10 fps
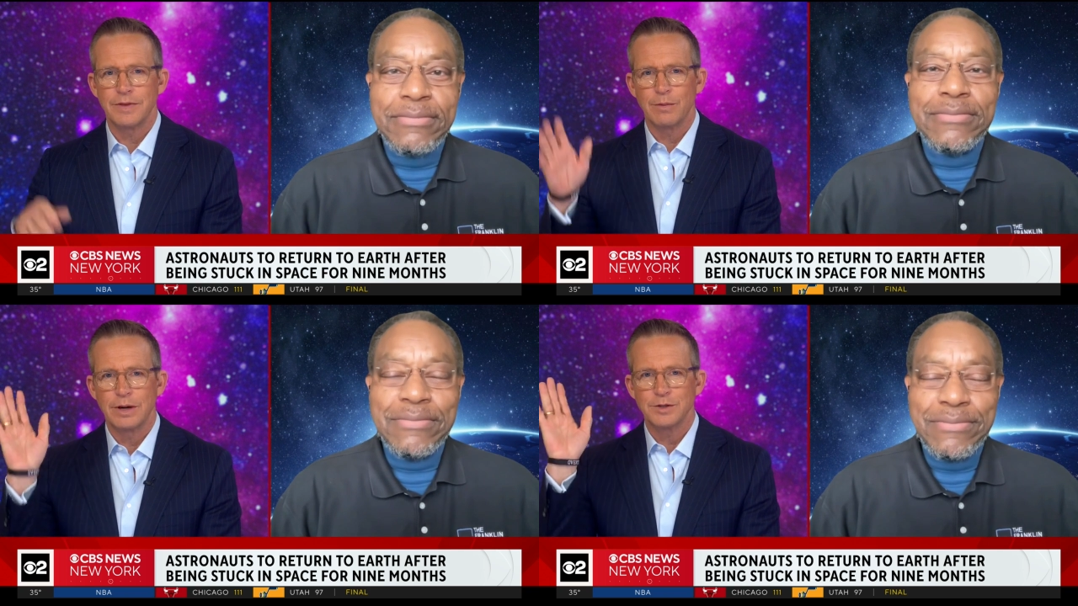Speaker 1: if
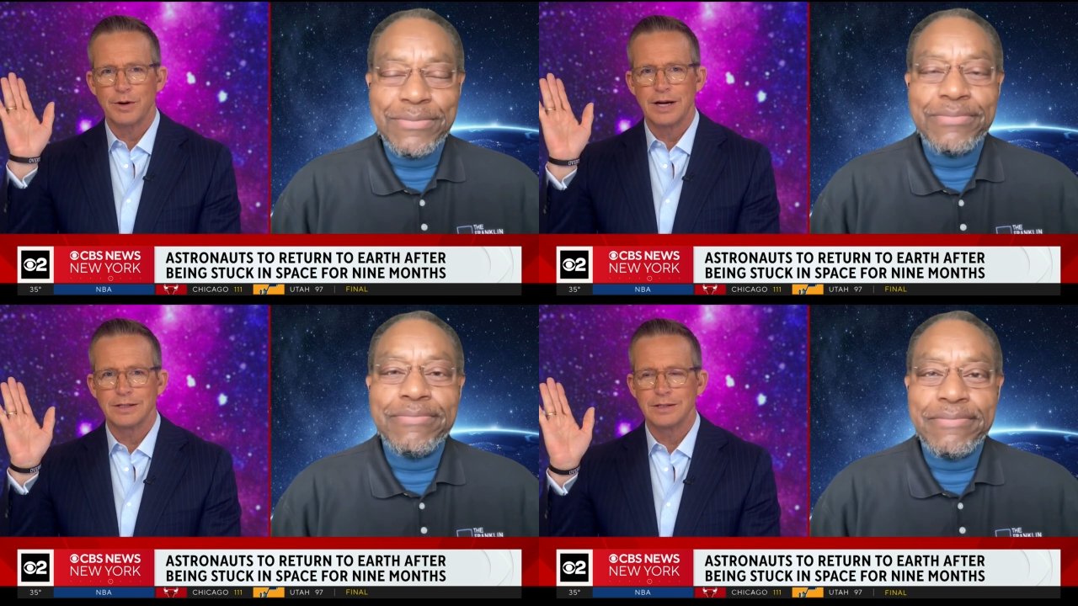they raise
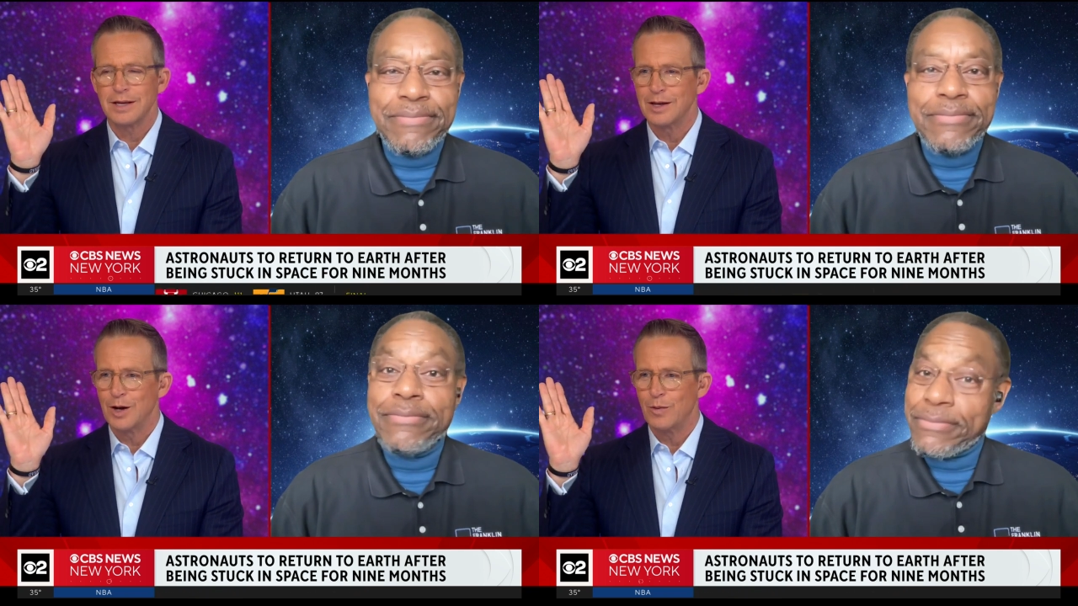their hands and
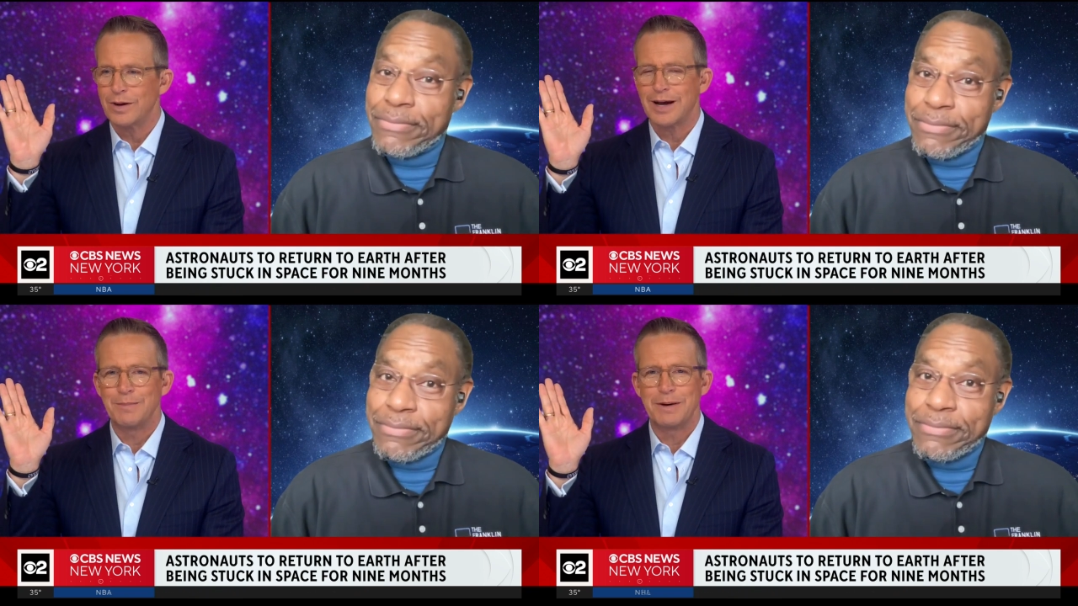say, you know
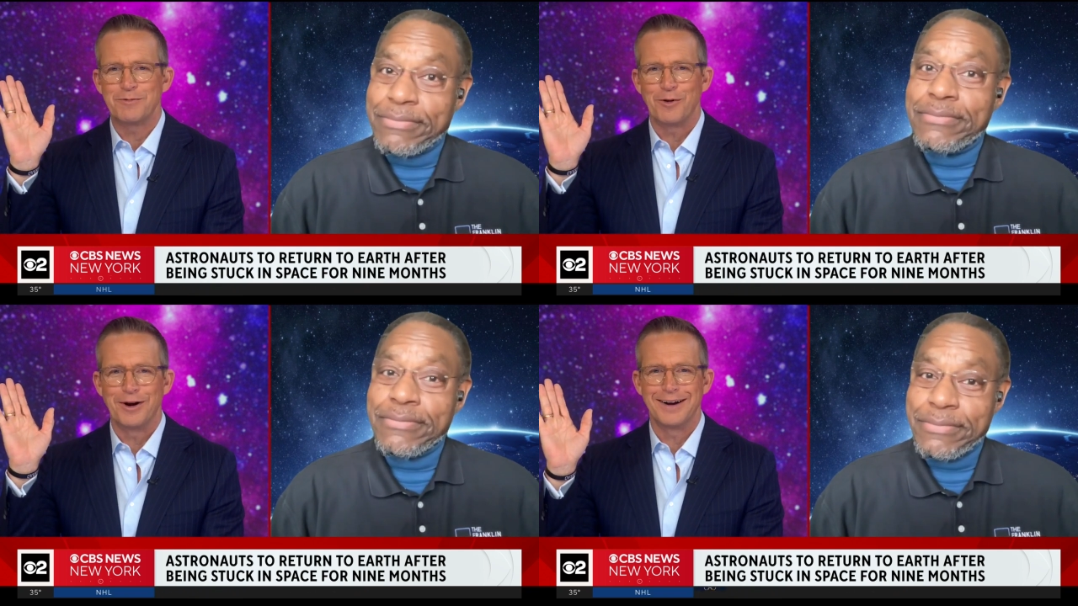what, I'm up for